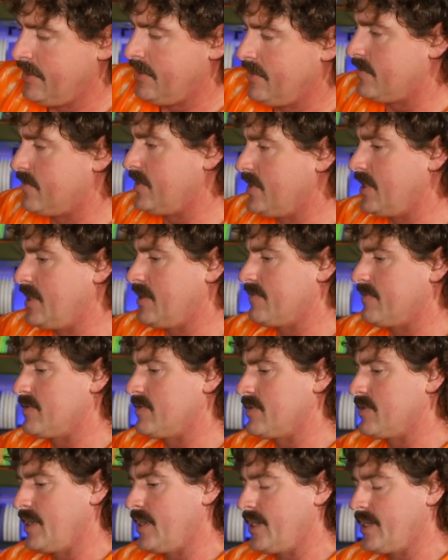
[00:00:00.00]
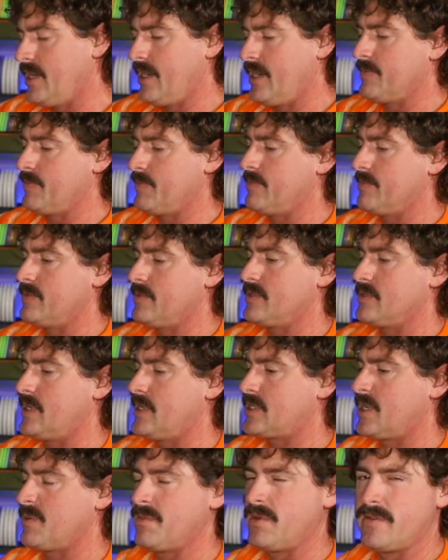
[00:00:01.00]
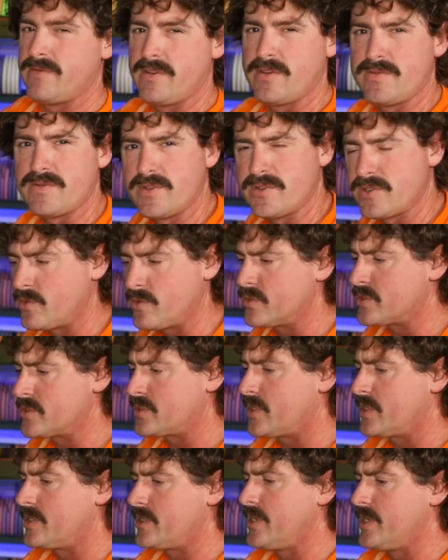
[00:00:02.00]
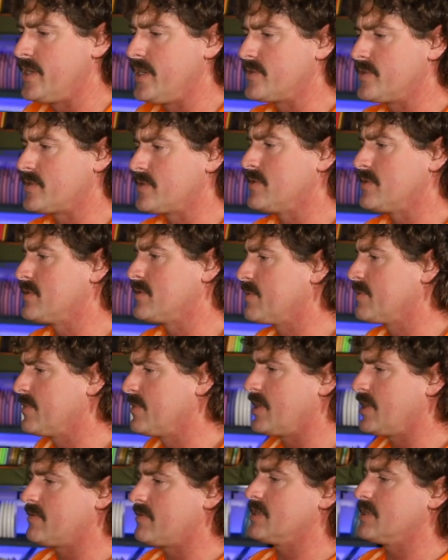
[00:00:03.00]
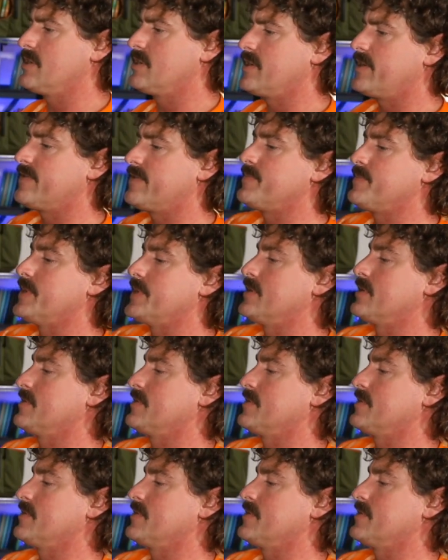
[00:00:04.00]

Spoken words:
whatever. I can't remember the last time I've used a scorecard now, so I'm going to have to get off my